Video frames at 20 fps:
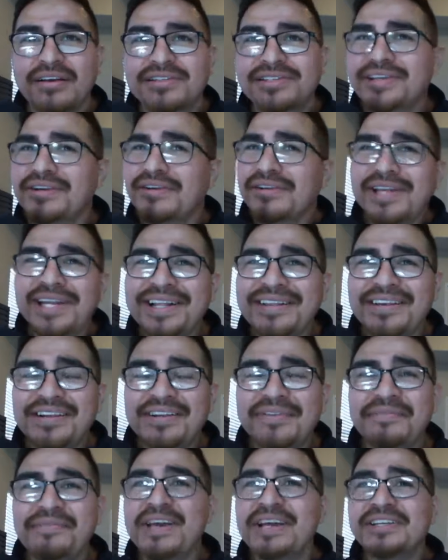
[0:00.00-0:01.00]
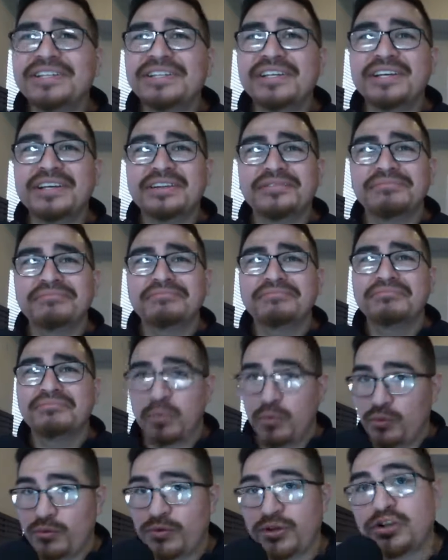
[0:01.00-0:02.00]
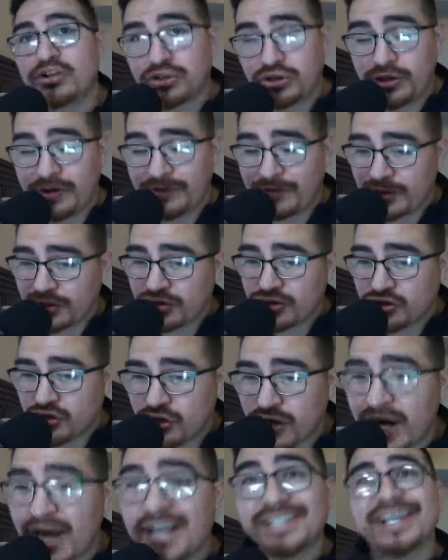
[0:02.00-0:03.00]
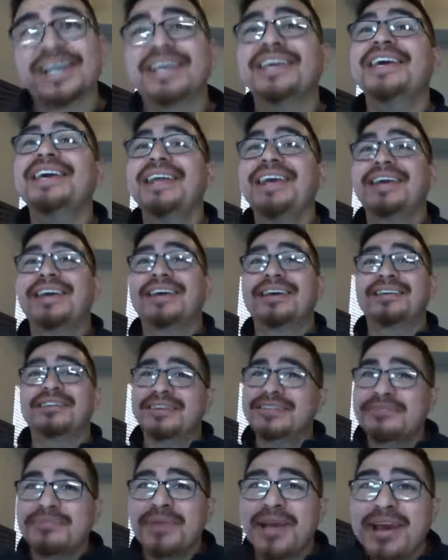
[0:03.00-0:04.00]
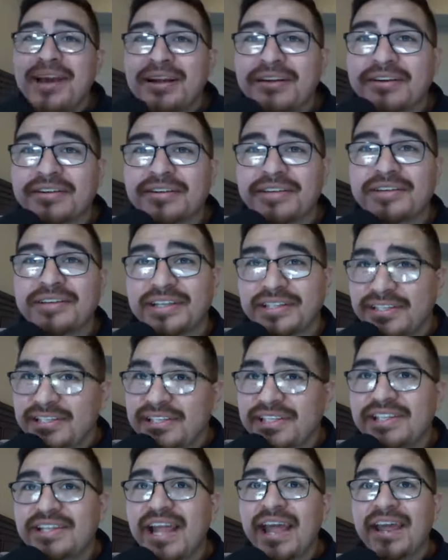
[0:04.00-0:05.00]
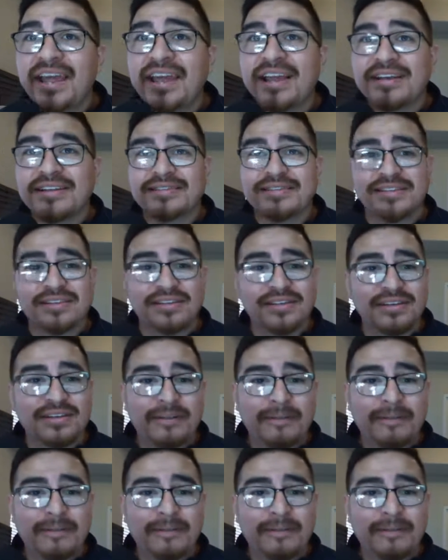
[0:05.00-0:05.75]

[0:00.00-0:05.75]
Still leading the division. Your division's trash. I get it. Doesn't matter. Get to the dance.